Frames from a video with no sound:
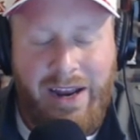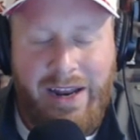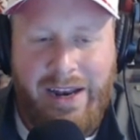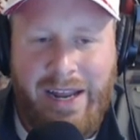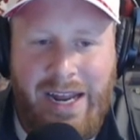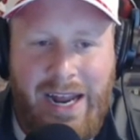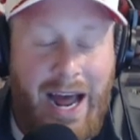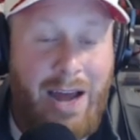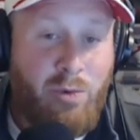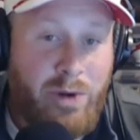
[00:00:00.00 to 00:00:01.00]
And
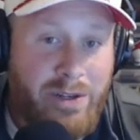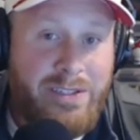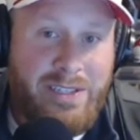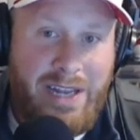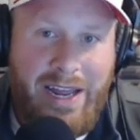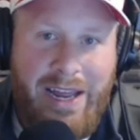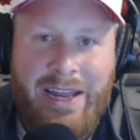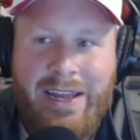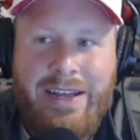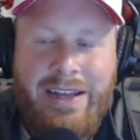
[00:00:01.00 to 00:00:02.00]
I will
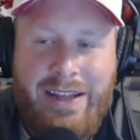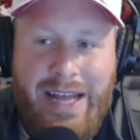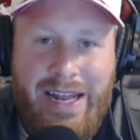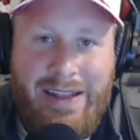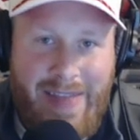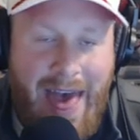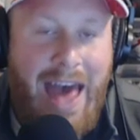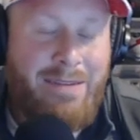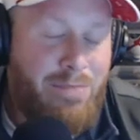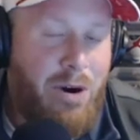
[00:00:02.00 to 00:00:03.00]
say
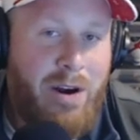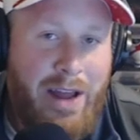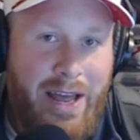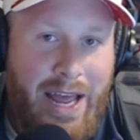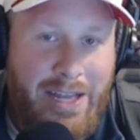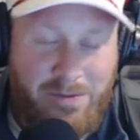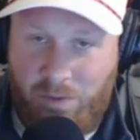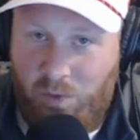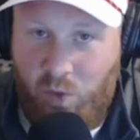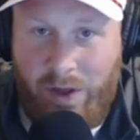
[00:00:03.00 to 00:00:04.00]
that part, as
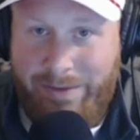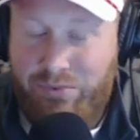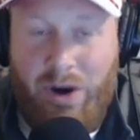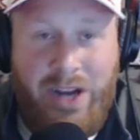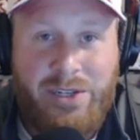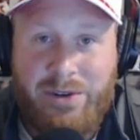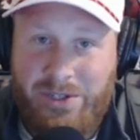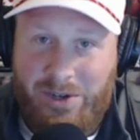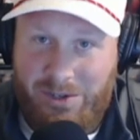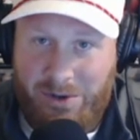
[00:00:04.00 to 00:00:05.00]
while the pressure is
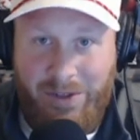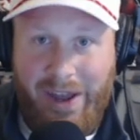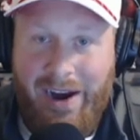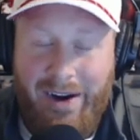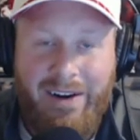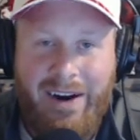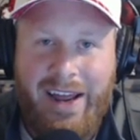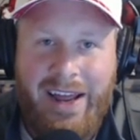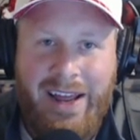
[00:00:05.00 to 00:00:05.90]
also there,